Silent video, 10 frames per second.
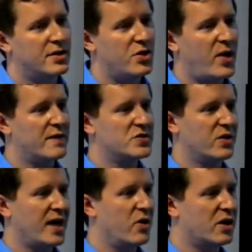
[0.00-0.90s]
you have to
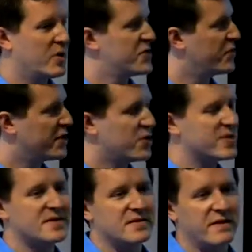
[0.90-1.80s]
allow commercial
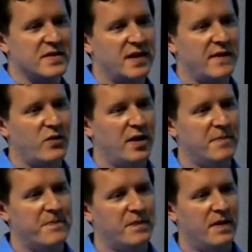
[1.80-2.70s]
use of the
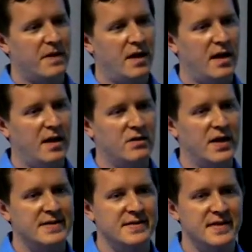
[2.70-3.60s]
software. Uh,
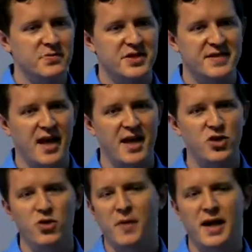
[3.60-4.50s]
licenses which say
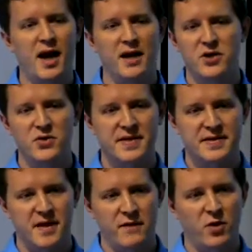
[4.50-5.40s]
you may not use the
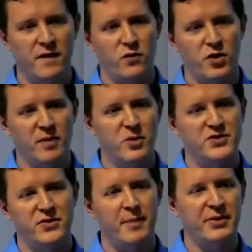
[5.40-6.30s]
software for
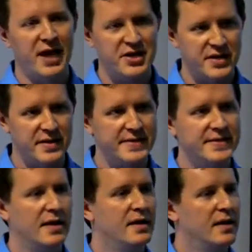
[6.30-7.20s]
commercial
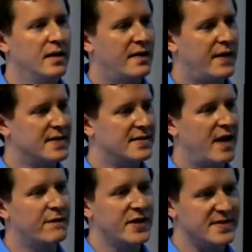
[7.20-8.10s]
applications. That's
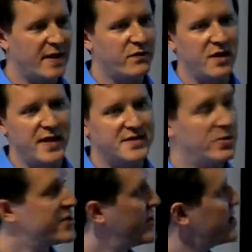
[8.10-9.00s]
not free software. That's a
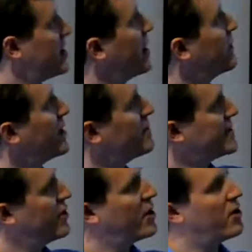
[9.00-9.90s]
restriction on Freedom
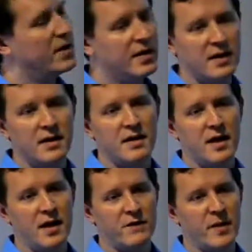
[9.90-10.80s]
Zero,
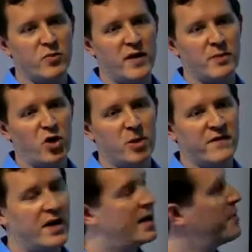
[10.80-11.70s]
uh, the freedom to run the program
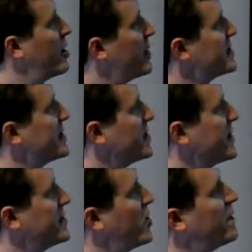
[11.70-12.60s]
for any purpose. It's
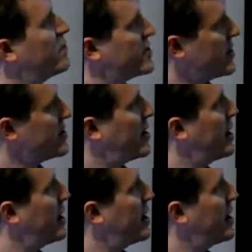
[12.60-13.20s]
also a restriction